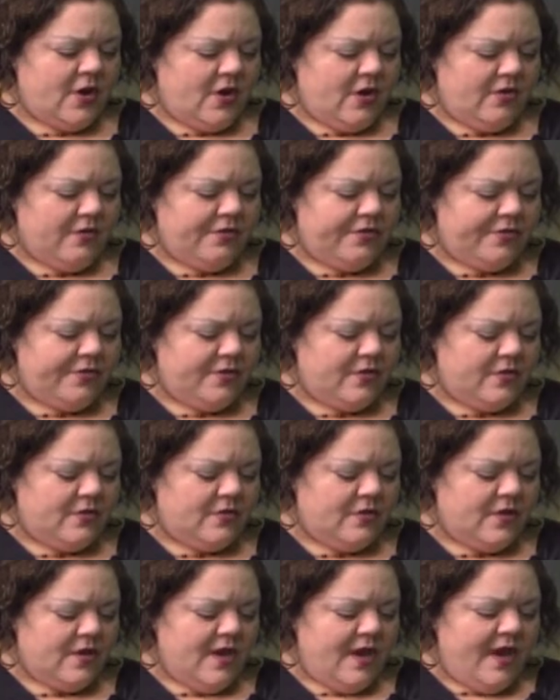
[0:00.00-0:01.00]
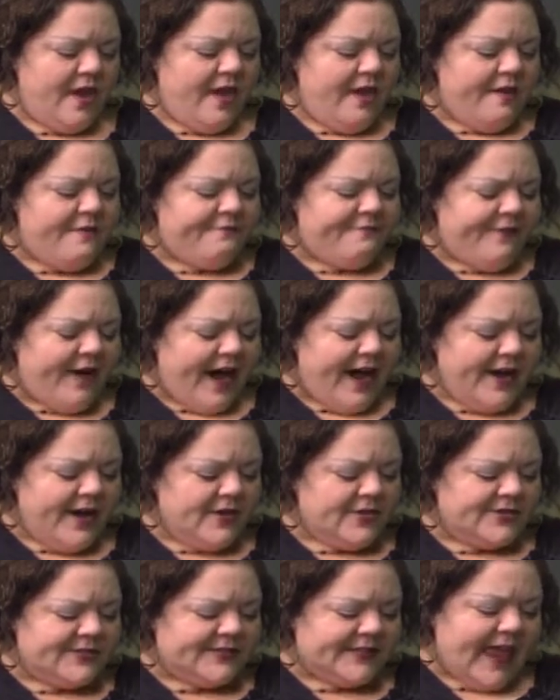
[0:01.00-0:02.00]
earth.
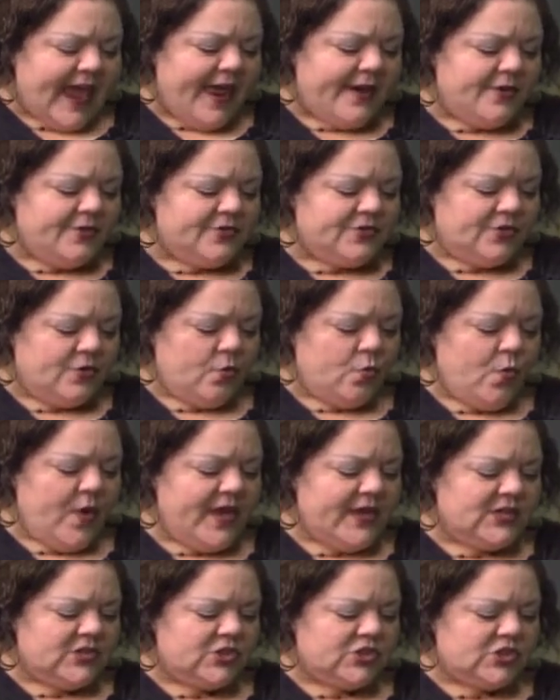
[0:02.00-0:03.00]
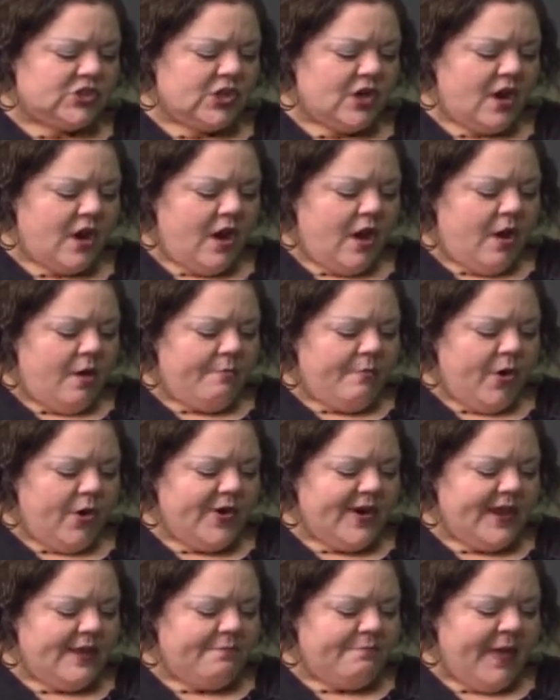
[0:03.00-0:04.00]
Fire scatters your wish,
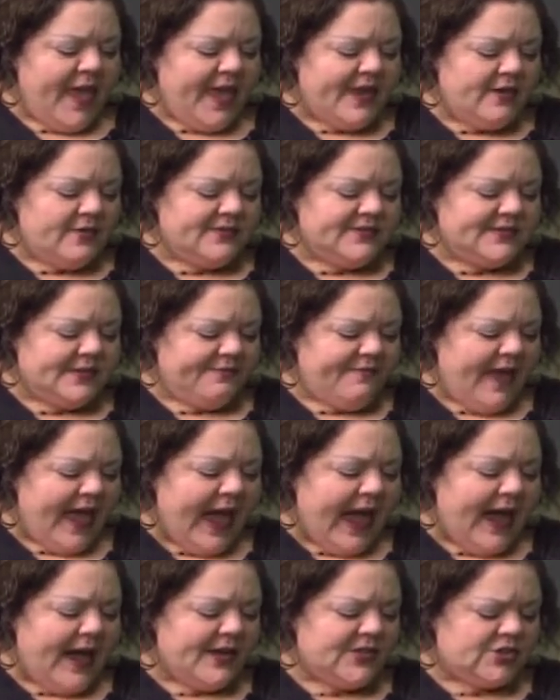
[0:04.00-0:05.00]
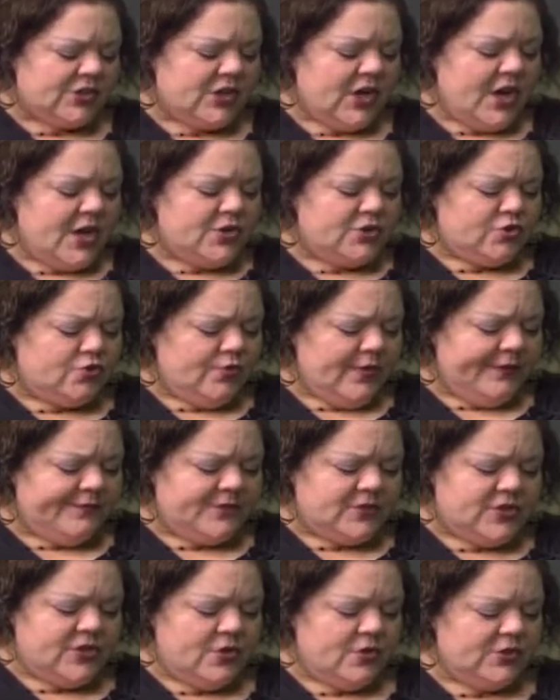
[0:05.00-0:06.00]
burning petals of ash
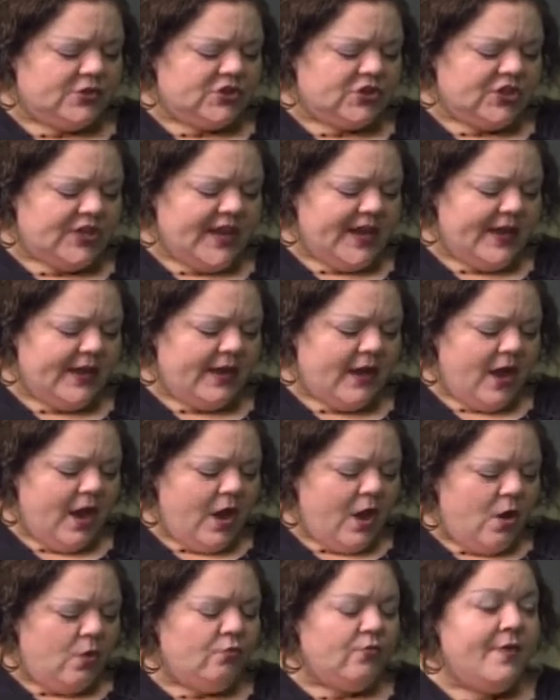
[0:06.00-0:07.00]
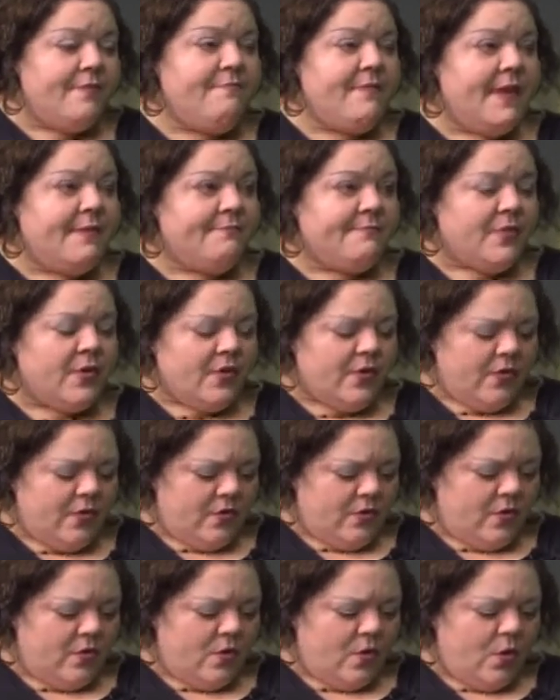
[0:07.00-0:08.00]
drift to your cheek. Remember
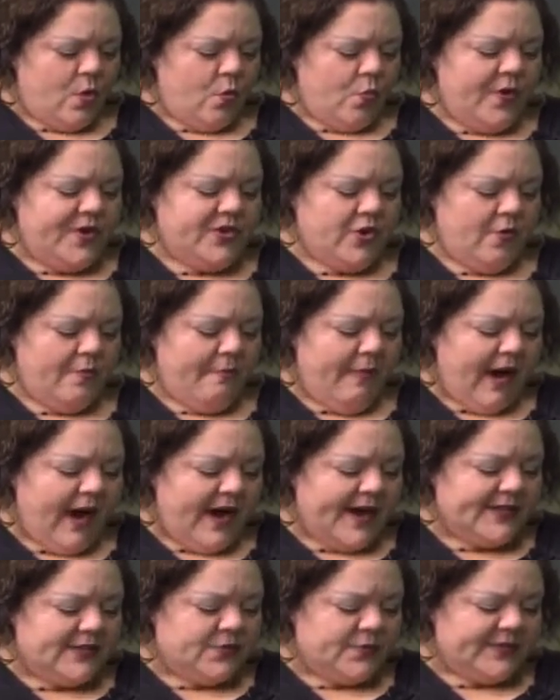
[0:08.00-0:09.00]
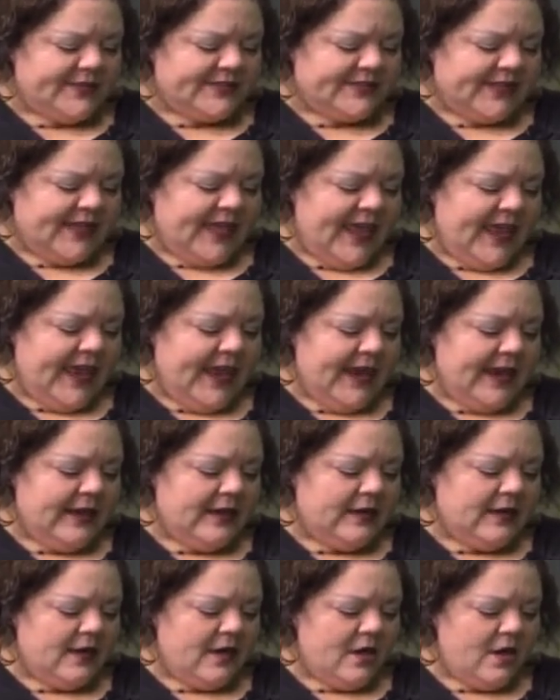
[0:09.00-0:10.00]
when your mind was
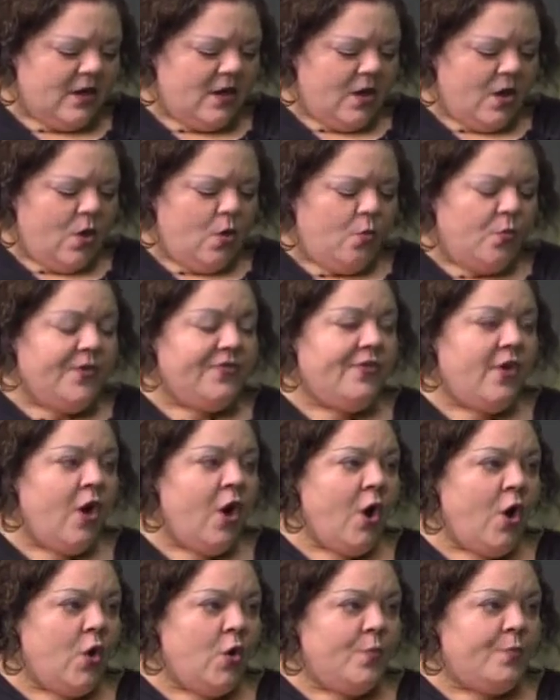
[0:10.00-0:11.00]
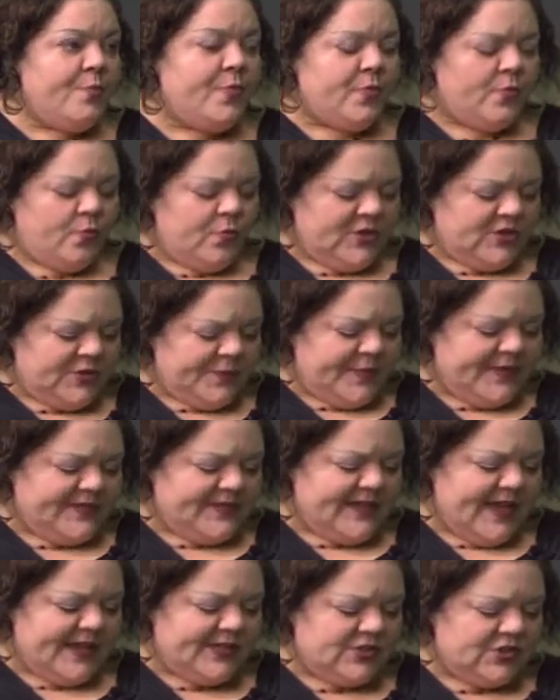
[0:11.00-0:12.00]
keen, when the hope which
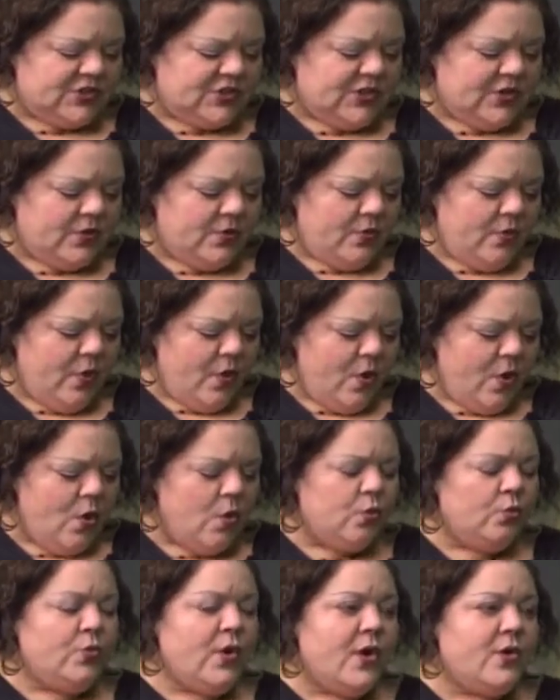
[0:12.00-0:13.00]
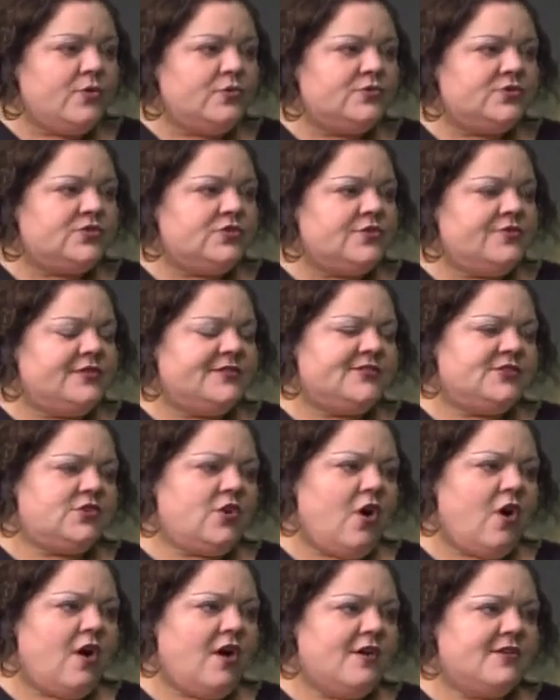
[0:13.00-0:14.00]
possessed you rose to the
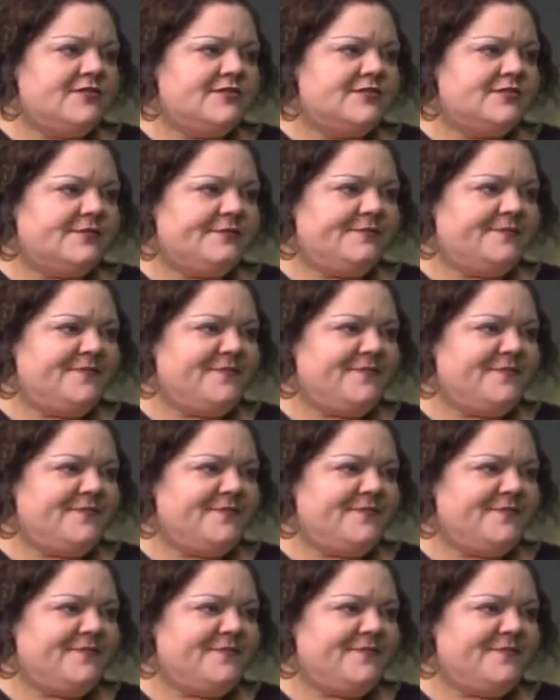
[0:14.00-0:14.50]
stars.